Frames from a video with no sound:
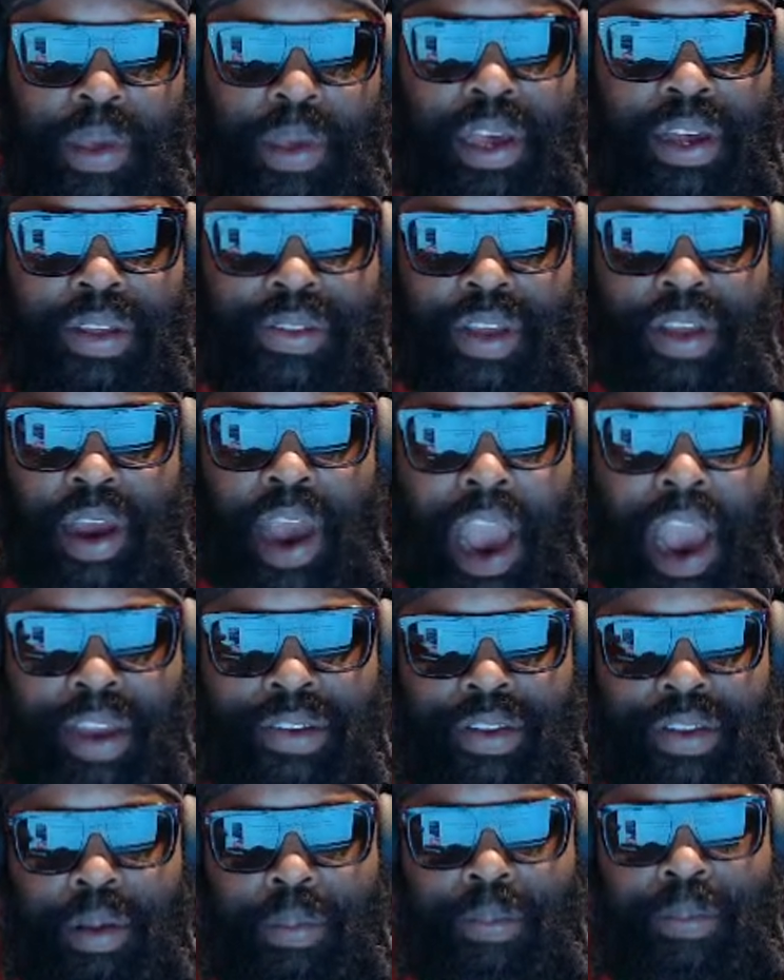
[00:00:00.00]
because they're
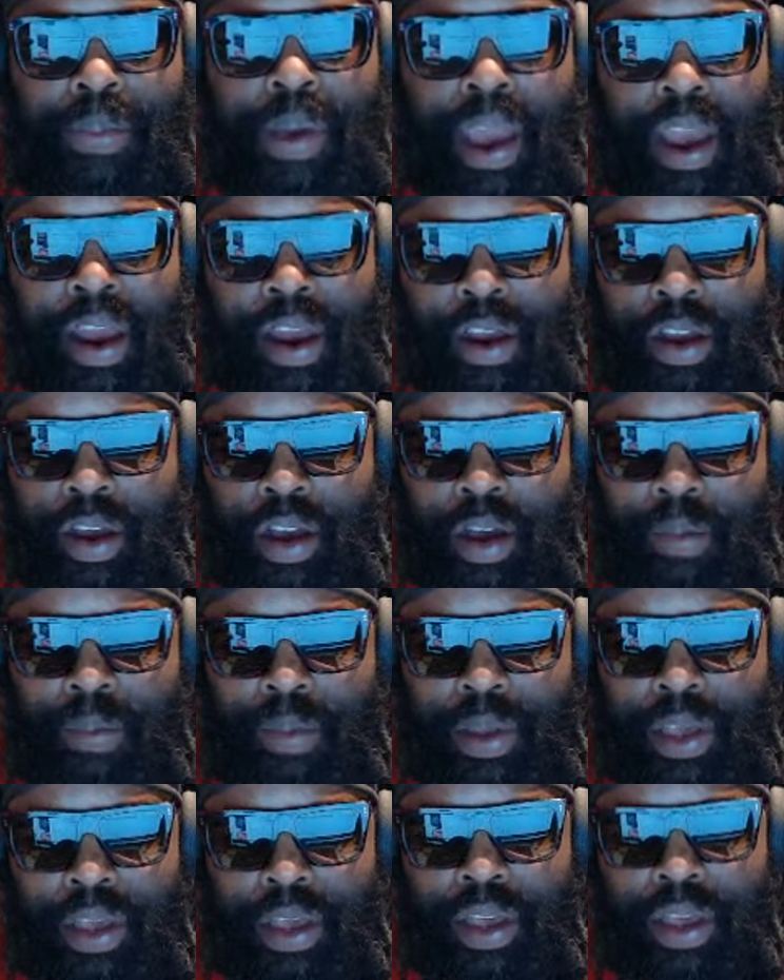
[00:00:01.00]
actually the parent
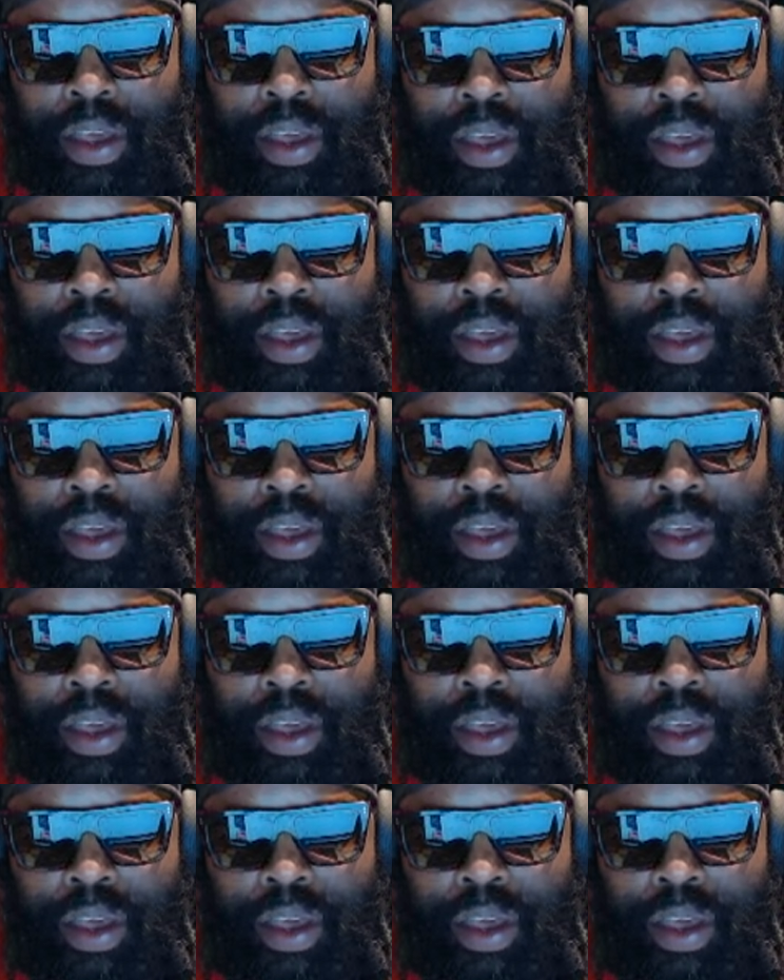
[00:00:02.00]
company